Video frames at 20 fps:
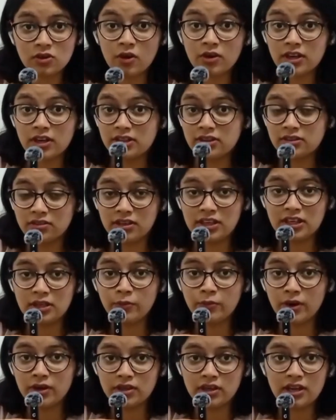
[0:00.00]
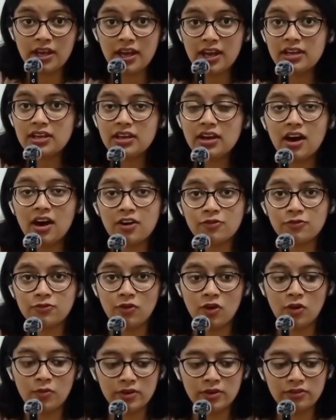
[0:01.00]
not in 3D but in any art
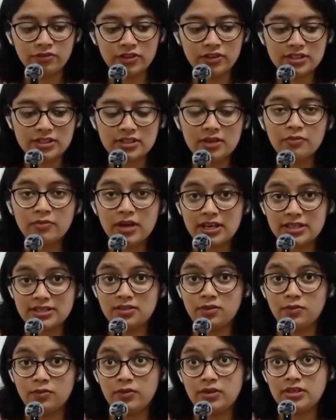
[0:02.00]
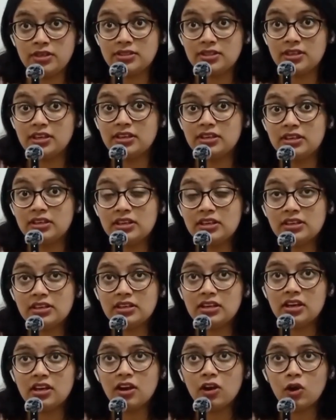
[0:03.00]
form, if it's a masterpiece, it did
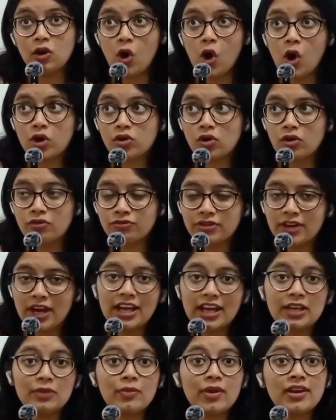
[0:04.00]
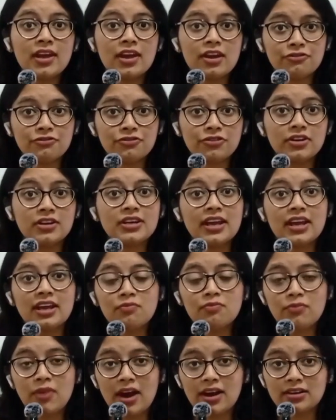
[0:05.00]
take a lot of time and effort
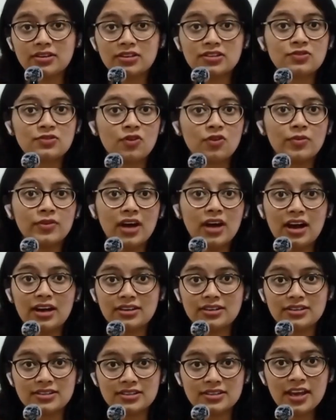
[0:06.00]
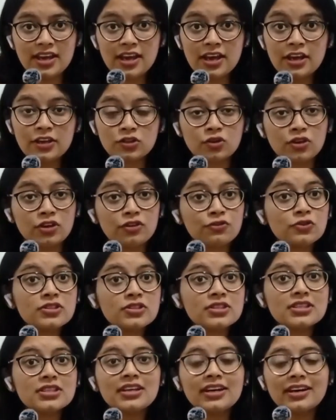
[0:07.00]
and practice from the artist. So if
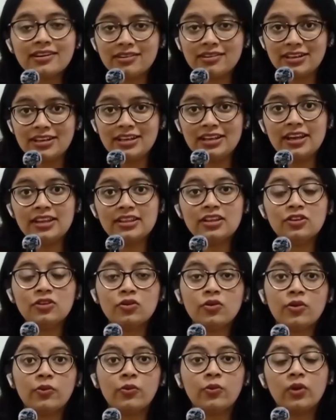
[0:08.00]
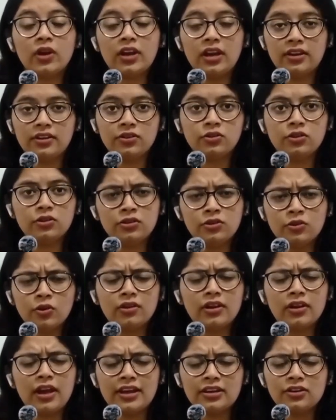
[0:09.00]
you see a reel and then
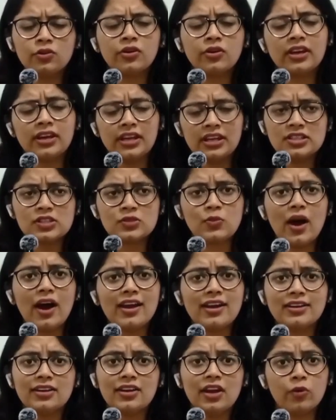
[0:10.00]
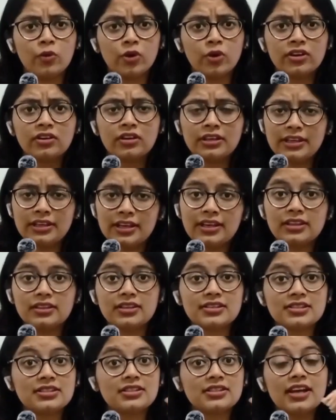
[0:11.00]
you're like, you get inspired that I want to
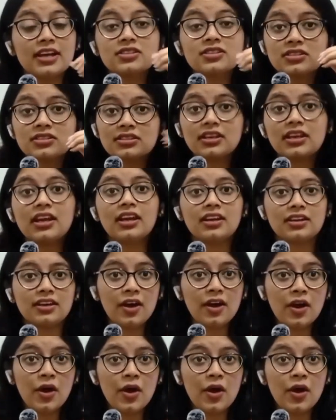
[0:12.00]
create this, that's great,